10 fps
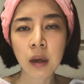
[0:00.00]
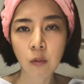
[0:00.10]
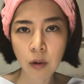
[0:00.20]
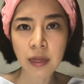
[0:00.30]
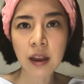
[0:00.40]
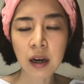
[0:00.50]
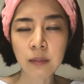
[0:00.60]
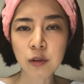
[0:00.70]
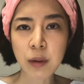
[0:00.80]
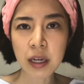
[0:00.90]
when they
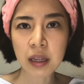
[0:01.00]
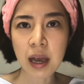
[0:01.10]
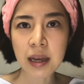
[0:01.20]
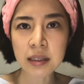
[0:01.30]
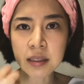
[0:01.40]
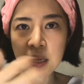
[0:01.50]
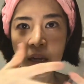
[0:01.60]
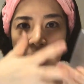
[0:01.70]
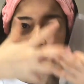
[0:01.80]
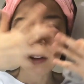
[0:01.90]
come to my class,
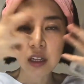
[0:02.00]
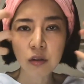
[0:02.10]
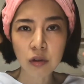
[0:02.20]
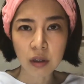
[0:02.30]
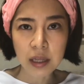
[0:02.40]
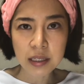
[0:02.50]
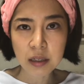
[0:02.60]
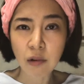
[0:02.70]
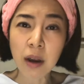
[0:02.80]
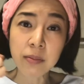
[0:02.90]
even they do the
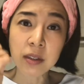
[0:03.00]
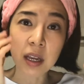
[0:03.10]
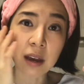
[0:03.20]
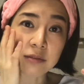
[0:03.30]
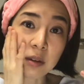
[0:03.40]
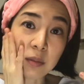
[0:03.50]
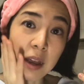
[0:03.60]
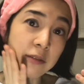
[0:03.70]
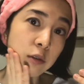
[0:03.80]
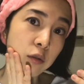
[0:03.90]
cleansing wipes, they have some
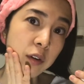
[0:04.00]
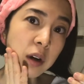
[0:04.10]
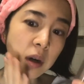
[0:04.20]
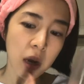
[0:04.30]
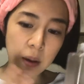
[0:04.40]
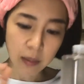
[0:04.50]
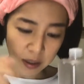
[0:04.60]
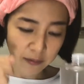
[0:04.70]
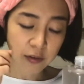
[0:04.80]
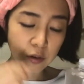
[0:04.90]
left over, but
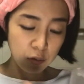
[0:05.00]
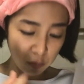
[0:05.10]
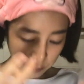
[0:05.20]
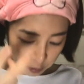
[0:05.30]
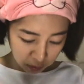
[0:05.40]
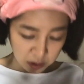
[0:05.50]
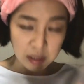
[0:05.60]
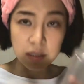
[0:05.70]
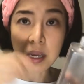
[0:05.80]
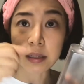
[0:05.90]
if you put
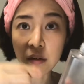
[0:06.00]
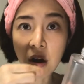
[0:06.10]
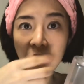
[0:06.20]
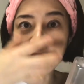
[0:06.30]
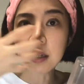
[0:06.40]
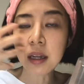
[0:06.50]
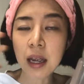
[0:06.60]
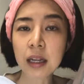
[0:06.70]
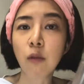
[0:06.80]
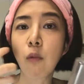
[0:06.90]
this at the cotton
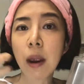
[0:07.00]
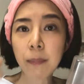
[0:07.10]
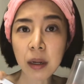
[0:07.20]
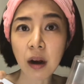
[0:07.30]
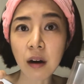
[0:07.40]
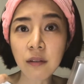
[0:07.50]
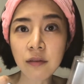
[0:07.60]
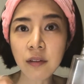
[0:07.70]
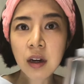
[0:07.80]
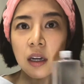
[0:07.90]
and then wipe it off,
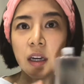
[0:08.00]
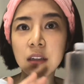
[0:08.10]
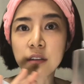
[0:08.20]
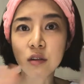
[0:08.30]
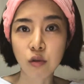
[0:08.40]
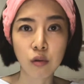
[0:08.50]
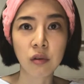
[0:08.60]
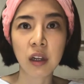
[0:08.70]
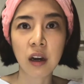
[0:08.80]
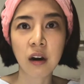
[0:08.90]
it's
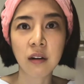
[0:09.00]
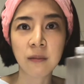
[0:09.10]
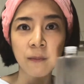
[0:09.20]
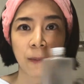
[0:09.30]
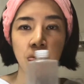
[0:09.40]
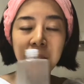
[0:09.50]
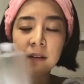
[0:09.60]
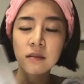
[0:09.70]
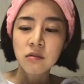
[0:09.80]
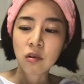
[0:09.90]
totally
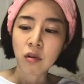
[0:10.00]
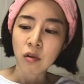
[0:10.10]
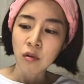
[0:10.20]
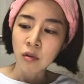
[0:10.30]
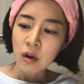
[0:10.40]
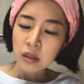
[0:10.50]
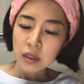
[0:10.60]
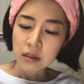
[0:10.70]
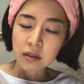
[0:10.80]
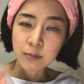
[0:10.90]
gone. So
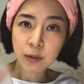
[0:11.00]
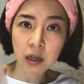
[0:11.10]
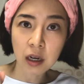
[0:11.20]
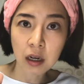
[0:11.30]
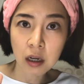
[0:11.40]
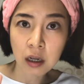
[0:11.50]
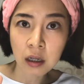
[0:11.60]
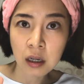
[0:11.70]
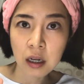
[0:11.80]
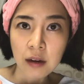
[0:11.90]
this is pretty good
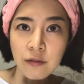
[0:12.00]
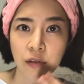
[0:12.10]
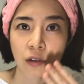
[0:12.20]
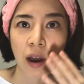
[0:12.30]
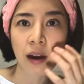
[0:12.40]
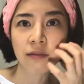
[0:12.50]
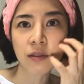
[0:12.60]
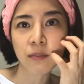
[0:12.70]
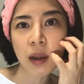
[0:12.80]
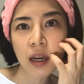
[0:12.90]
if you have
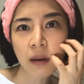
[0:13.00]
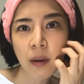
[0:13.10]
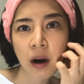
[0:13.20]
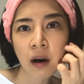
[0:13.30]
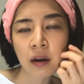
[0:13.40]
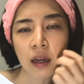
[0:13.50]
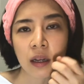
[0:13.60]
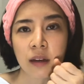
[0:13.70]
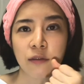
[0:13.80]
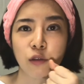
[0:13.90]
some makeup on
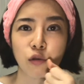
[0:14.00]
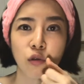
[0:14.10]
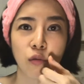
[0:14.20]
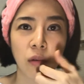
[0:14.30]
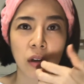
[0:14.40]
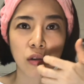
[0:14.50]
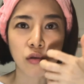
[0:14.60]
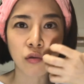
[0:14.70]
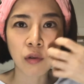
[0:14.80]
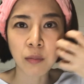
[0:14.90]
and if you want to
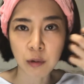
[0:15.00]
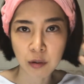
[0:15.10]
do one more